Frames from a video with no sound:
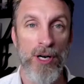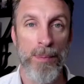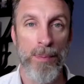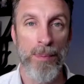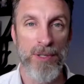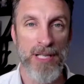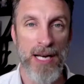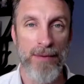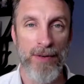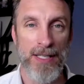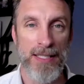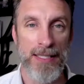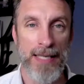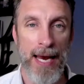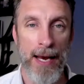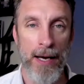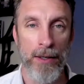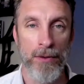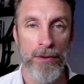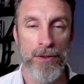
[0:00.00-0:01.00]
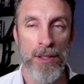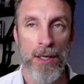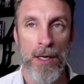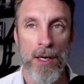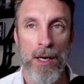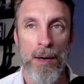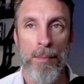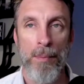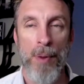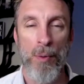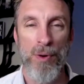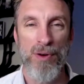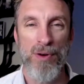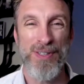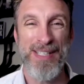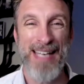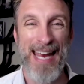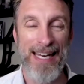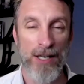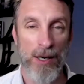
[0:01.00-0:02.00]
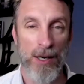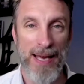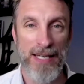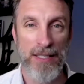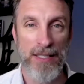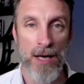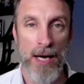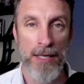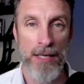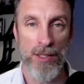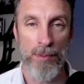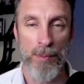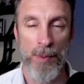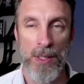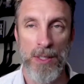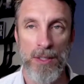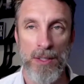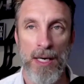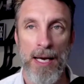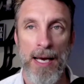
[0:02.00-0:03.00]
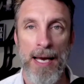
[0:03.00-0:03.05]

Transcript: percent of our sales, but we've retained our best customers."